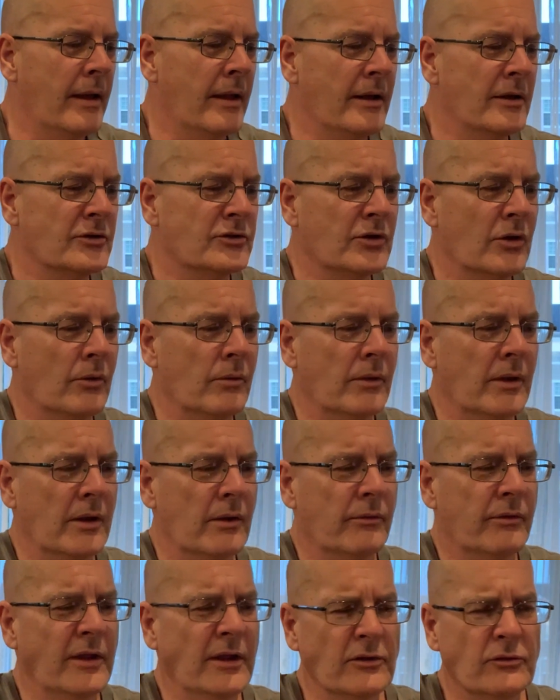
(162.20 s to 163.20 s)
So,
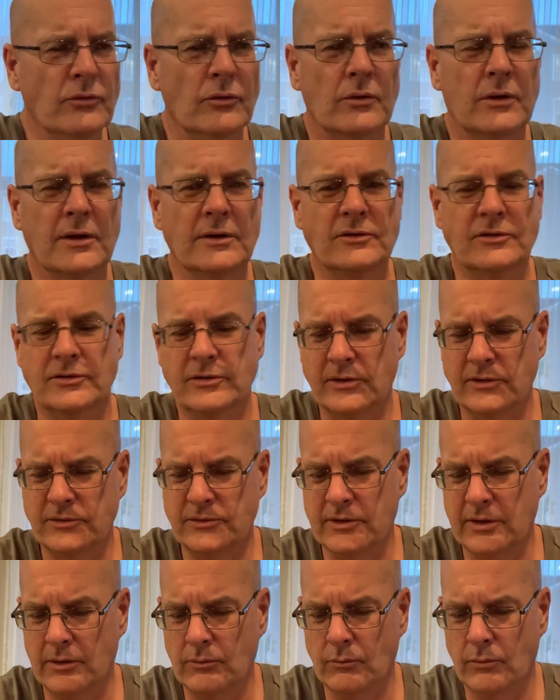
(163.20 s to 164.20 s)
these are
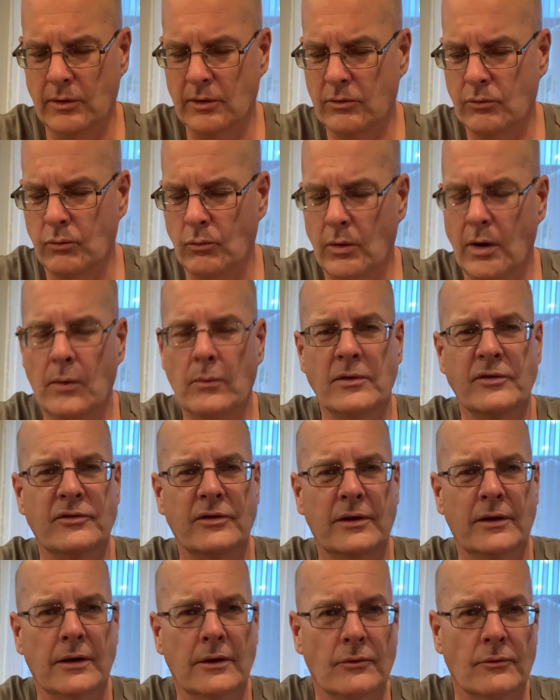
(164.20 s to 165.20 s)
consistent with what was
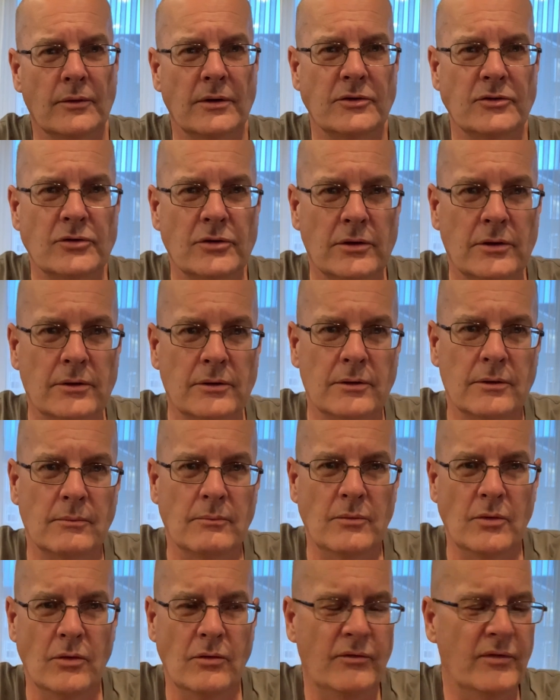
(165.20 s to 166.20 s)
in the original
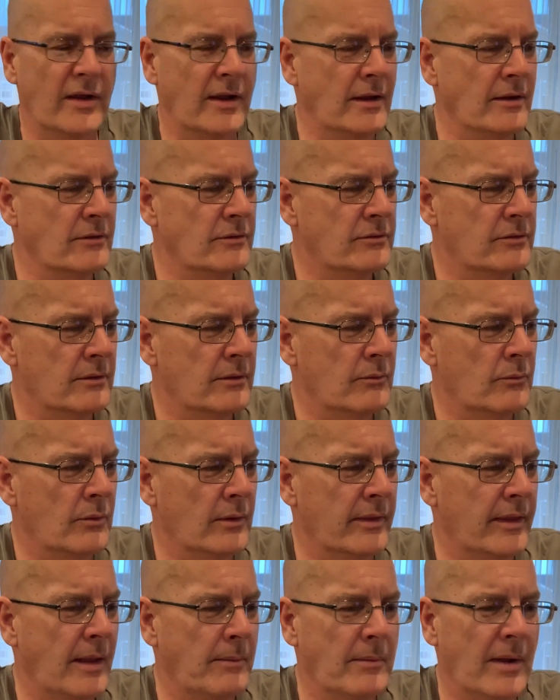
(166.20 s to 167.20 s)
movies
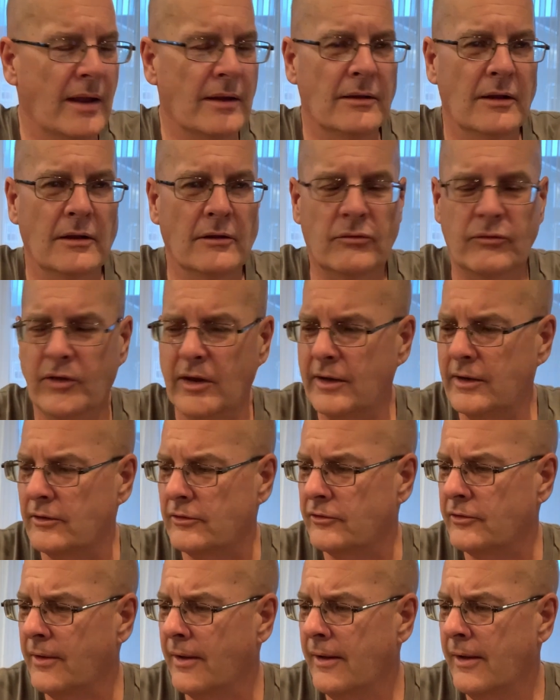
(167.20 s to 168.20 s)
when they made these
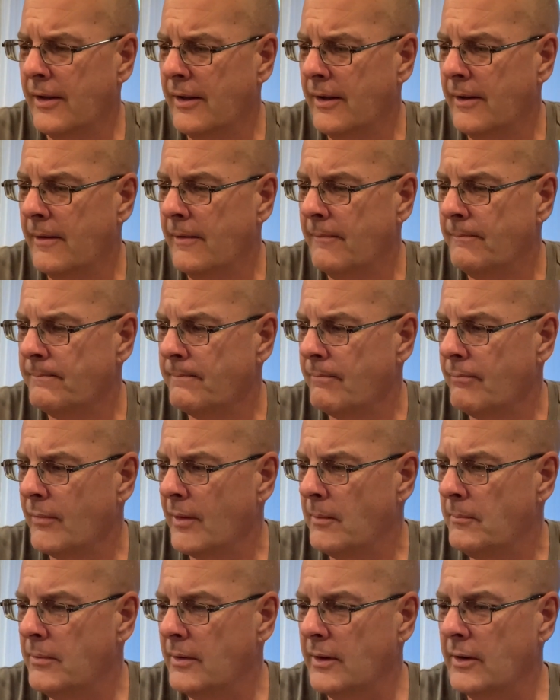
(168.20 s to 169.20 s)
figures.
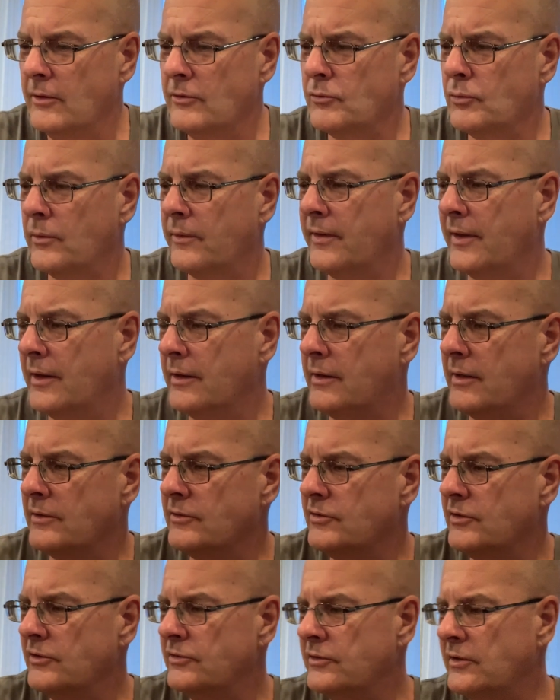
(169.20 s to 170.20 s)
But here's where the
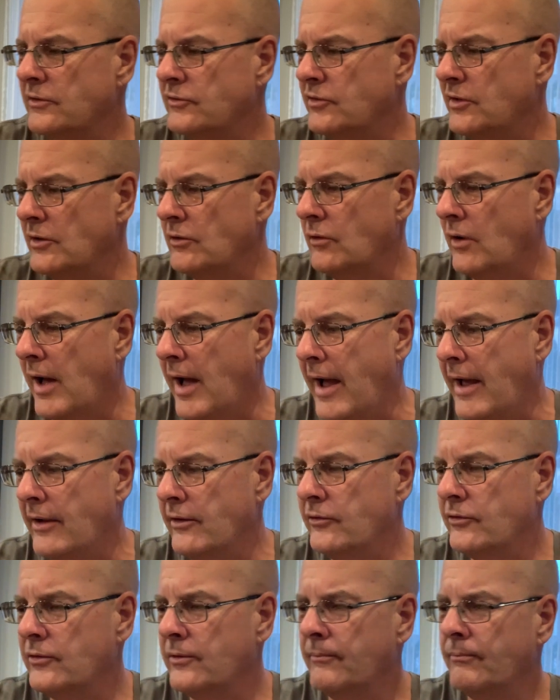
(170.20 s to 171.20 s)
inconsistency
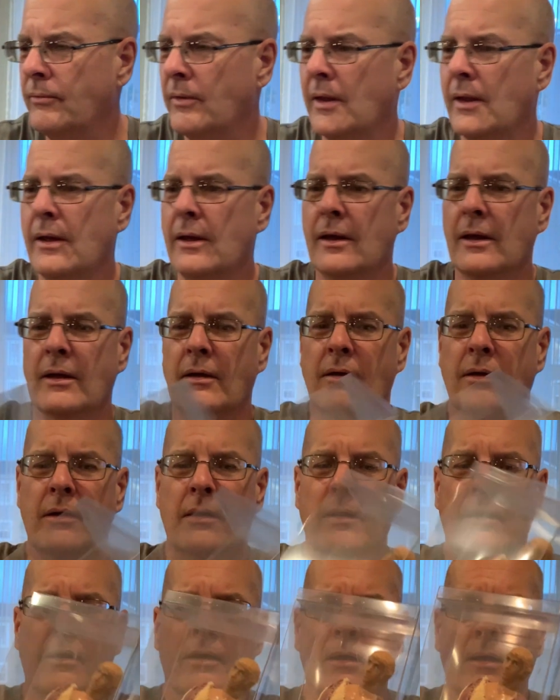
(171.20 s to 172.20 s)
lies.
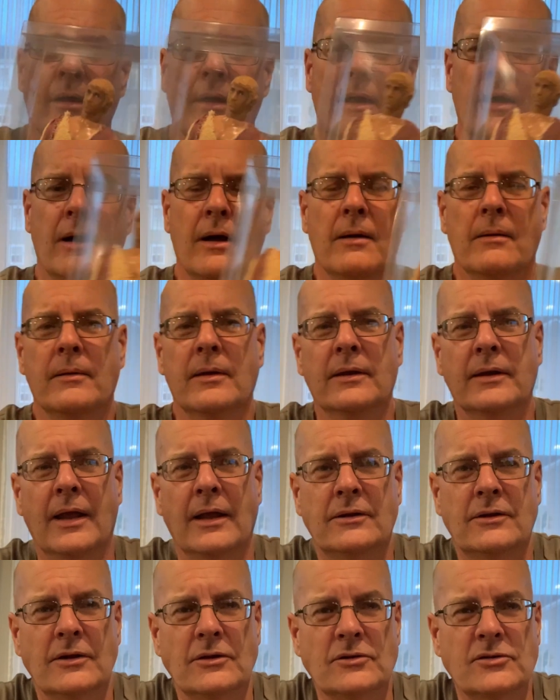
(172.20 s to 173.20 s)
In
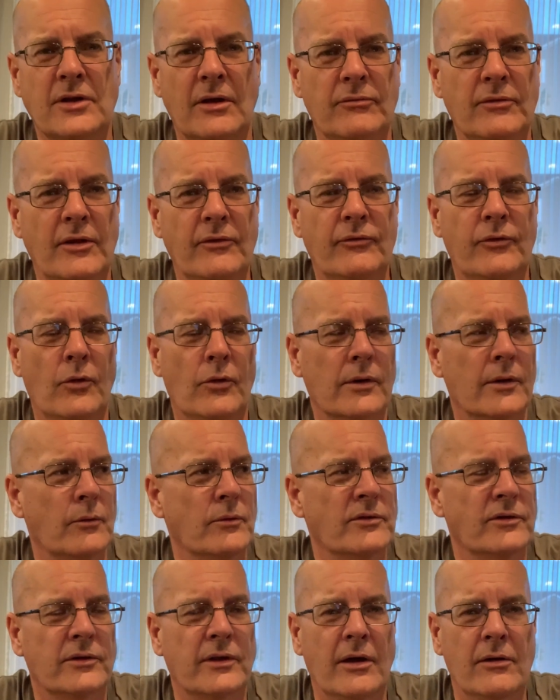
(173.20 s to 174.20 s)
1974, there
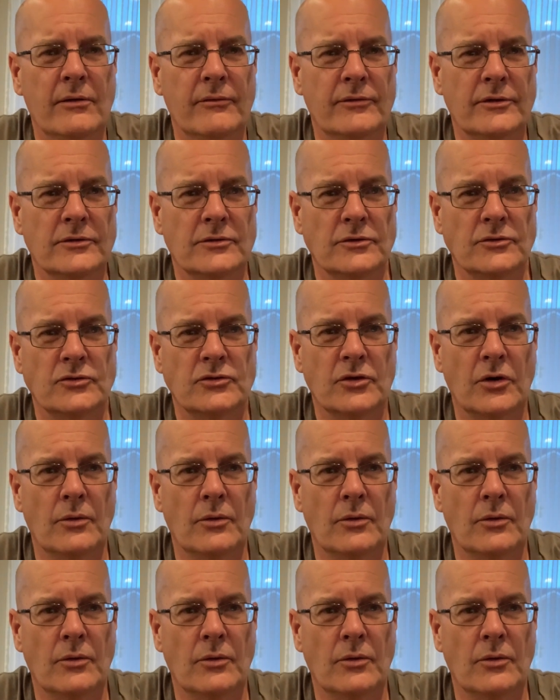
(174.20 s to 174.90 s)
was a television show